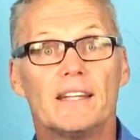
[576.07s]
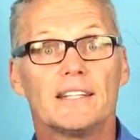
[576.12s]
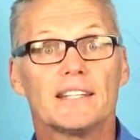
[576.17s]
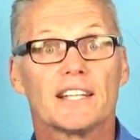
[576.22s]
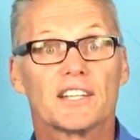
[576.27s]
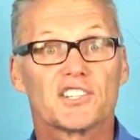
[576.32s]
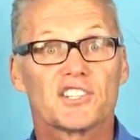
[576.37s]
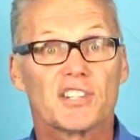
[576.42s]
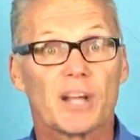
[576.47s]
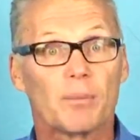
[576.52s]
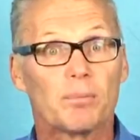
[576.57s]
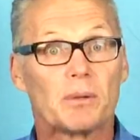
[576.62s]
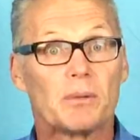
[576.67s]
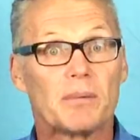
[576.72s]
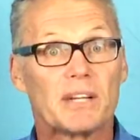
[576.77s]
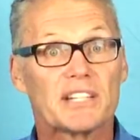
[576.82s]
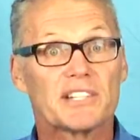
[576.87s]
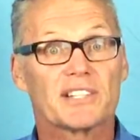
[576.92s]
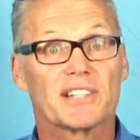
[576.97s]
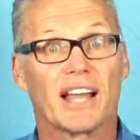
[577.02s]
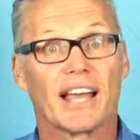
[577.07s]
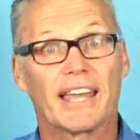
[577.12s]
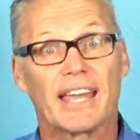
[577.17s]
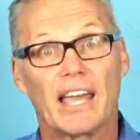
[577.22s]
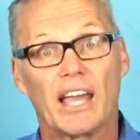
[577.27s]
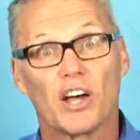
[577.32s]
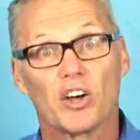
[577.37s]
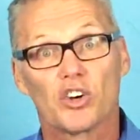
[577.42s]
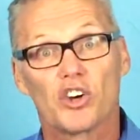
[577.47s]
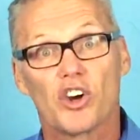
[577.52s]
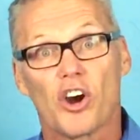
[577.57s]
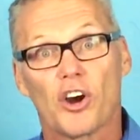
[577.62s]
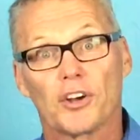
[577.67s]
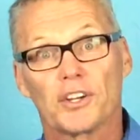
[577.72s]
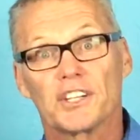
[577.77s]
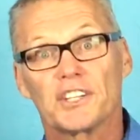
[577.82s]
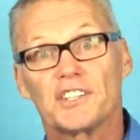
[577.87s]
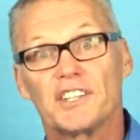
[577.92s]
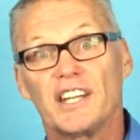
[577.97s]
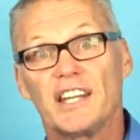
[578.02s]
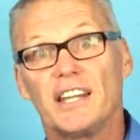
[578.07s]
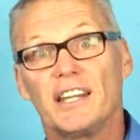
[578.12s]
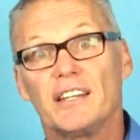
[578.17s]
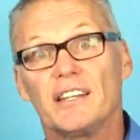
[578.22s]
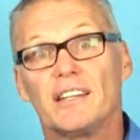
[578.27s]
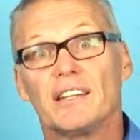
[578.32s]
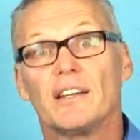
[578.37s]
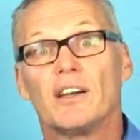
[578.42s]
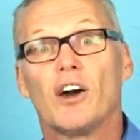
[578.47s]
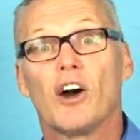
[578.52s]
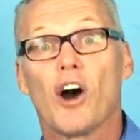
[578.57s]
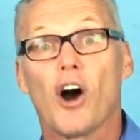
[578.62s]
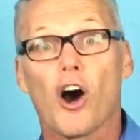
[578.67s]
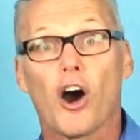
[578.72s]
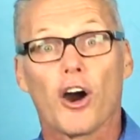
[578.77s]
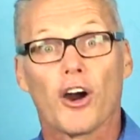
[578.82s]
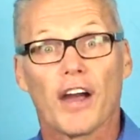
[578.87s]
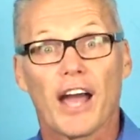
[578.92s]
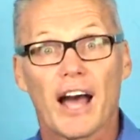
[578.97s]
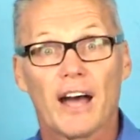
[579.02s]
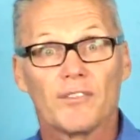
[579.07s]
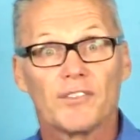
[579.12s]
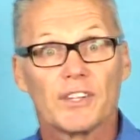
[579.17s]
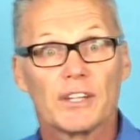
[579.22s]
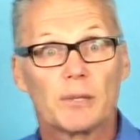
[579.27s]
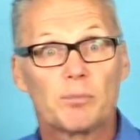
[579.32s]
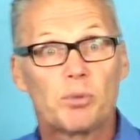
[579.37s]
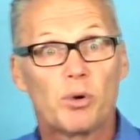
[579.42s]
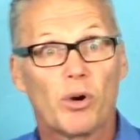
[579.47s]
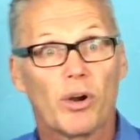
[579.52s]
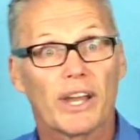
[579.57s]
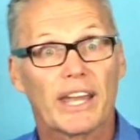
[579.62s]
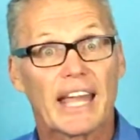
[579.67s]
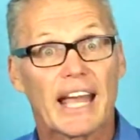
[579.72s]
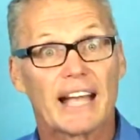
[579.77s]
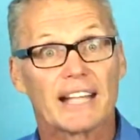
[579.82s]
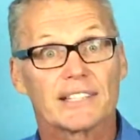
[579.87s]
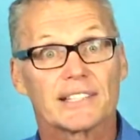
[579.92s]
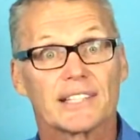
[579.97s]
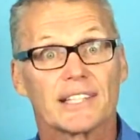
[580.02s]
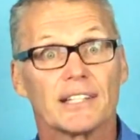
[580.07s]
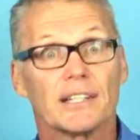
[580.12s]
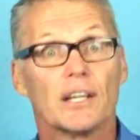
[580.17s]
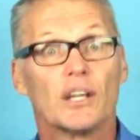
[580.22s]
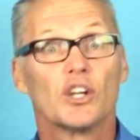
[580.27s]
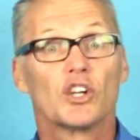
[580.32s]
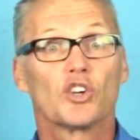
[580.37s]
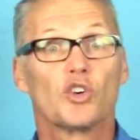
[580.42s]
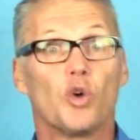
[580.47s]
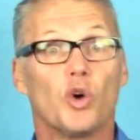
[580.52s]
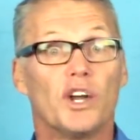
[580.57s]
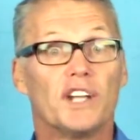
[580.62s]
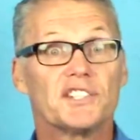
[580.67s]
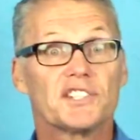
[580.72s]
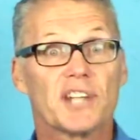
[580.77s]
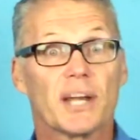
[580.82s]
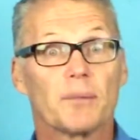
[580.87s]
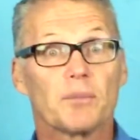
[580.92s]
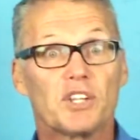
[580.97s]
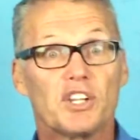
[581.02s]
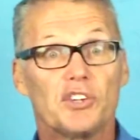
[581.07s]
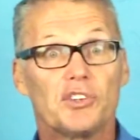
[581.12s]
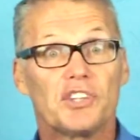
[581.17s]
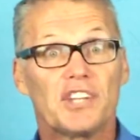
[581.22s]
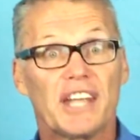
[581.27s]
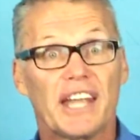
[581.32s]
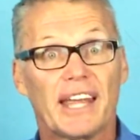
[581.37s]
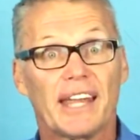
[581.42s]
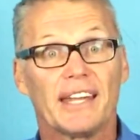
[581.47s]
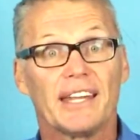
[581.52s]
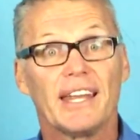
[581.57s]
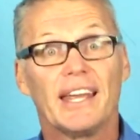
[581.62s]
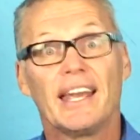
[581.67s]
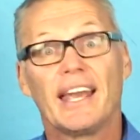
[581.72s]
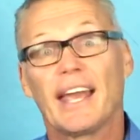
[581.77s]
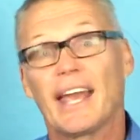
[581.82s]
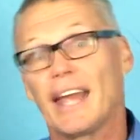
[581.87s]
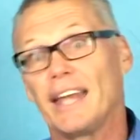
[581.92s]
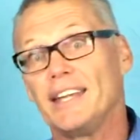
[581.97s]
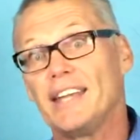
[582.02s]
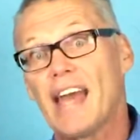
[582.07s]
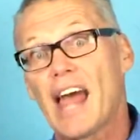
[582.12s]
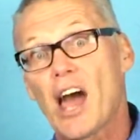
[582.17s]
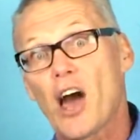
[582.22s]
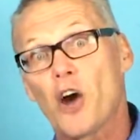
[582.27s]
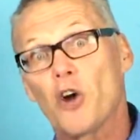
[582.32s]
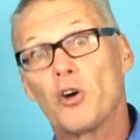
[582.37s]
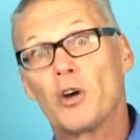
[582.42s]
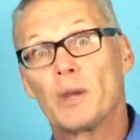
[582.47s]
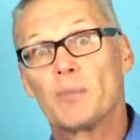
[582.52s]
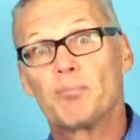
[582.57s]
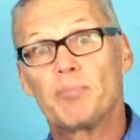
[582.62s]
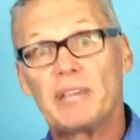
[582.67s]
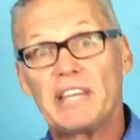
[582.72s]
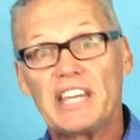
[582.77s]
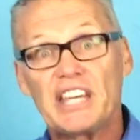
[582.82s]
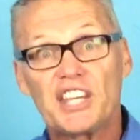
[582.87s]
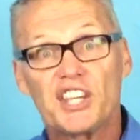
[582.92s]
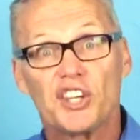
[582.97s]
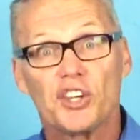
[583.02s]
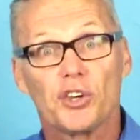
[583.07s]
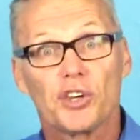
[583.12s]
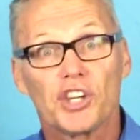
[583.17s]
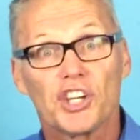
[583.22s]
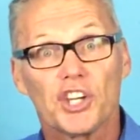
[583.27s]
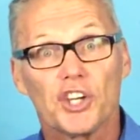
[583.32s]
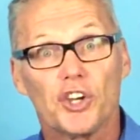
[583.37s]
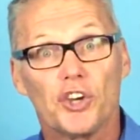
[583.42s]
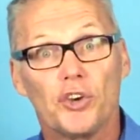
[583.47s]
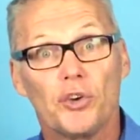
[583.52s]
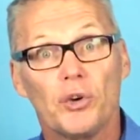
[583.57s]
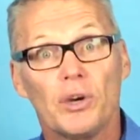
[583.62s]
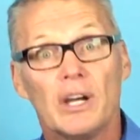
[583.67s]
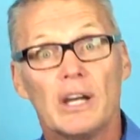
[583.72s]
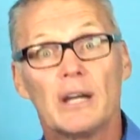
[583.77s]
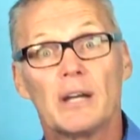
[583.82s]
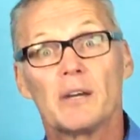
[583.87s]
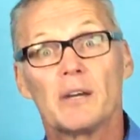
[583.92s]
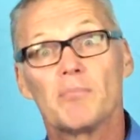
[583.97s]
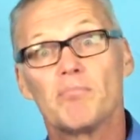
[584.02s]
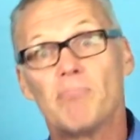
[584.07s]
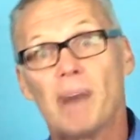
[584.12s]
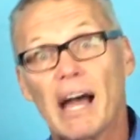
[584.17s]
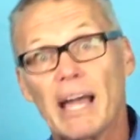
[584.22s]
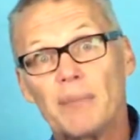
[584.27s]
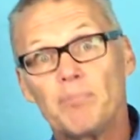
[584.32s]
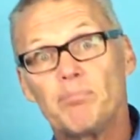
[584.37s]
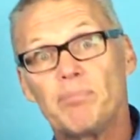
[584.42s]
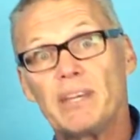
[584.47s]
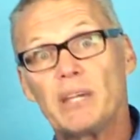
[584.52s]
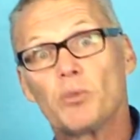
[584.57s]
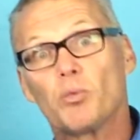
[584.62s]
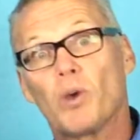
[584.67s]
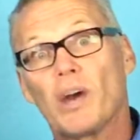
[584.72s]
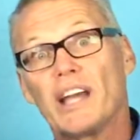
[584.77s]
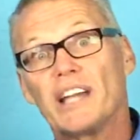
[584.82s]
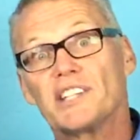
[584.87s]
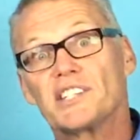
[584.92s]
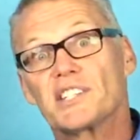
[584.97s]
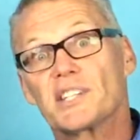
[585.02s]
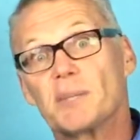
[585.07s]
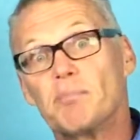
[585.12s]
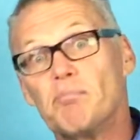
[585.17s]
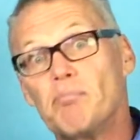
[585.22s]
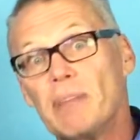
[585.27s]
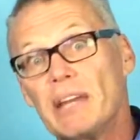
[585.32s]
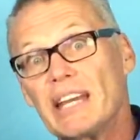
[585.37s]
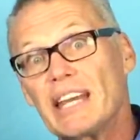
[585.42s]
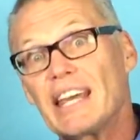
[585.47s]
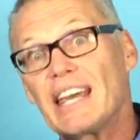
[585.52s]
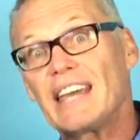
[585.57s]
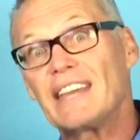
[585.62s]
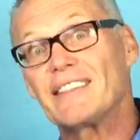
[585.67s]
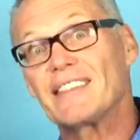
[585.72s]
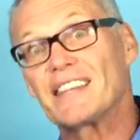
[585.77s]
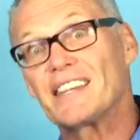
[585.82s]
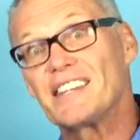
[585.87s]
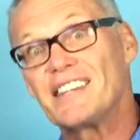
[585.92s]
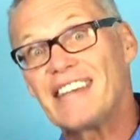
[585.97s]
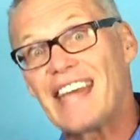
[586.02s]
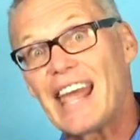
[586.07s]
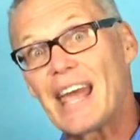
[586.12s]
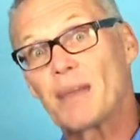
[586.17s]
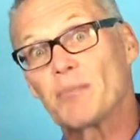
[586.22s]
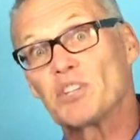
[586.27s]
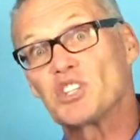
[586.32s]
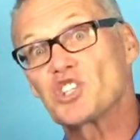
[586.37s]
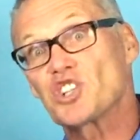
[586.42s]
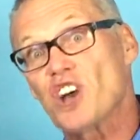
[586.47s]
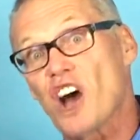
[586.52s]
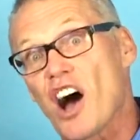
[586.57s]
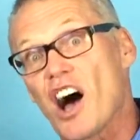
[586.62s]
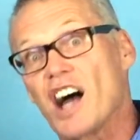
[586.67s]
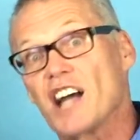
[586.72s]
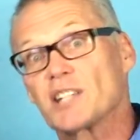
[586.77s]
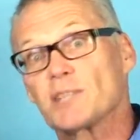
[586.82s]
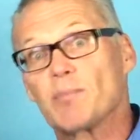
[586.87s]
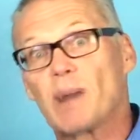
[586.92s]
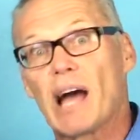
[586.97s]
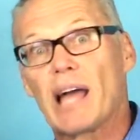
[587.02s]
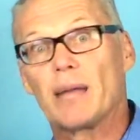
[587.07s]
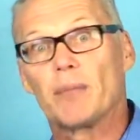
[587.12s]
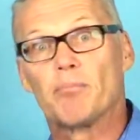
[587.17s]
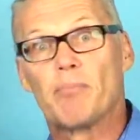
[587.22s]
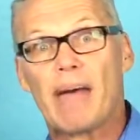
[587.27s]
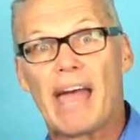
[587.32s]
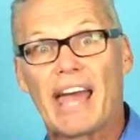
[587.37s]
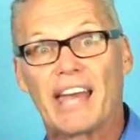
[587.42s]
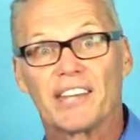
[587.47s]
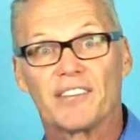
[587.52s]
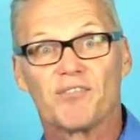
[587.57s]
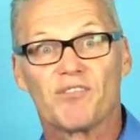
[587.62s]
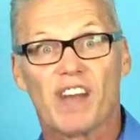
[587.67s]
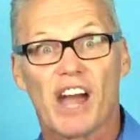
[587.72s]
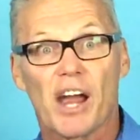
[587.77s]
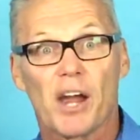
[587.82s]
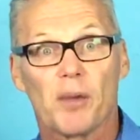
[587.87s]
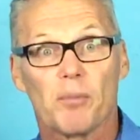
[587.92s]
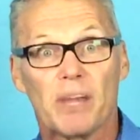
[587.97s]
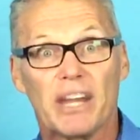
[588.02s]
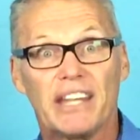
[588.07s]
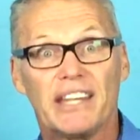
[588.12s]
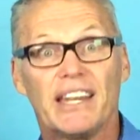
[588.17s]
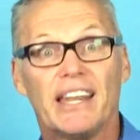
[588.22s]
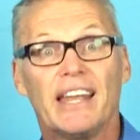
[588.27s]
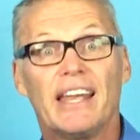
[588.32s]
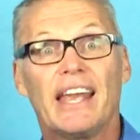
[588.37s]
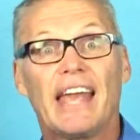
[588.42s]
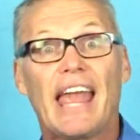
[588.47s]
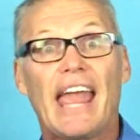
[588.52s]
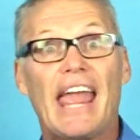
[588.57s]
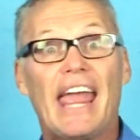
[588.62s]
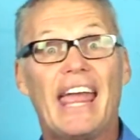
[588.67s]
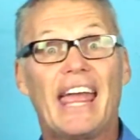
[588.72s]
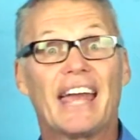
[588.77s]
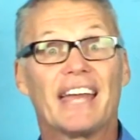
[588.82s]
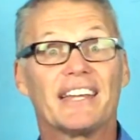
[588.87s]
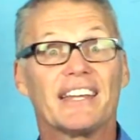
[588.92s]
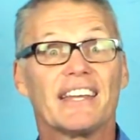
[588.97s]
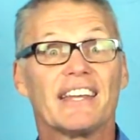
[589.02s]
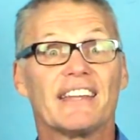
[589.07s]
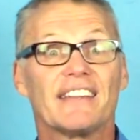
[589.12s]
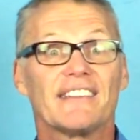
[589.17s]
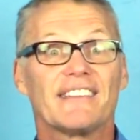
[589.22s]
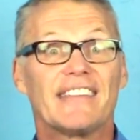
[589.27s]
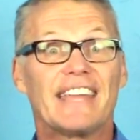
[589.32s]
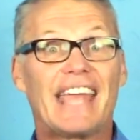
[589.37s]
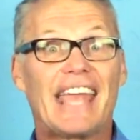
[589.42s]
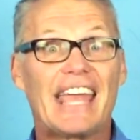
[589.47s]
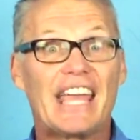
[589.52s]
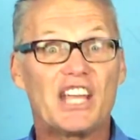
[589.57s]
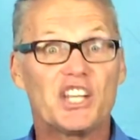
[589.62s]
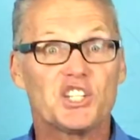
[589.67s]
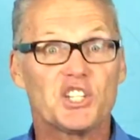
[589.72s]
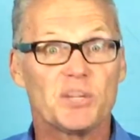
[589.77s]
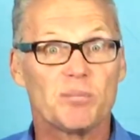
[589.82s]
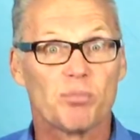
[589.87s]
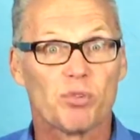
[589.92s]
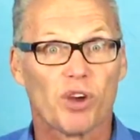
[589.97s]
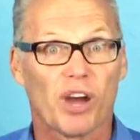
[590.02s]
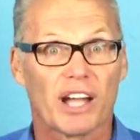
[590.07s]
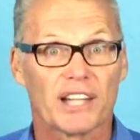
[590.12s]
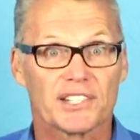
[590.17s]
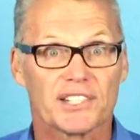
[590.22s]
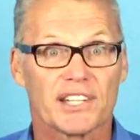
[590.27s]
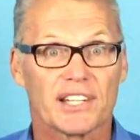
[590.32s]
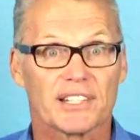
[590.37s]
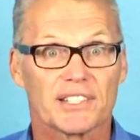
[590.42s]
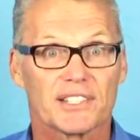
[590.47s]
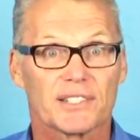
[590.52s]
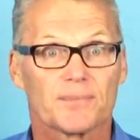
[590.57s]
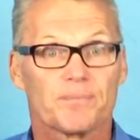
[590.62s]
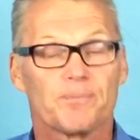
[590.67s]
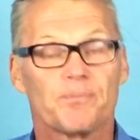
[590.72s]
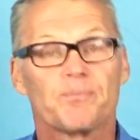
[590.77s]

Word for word: Now, supplements like L-carnitine, R-alpha lipoic acid, coenzyme Q10, and now PQQ might be ways to mitigate the damage caused by a bad environment and the aging process.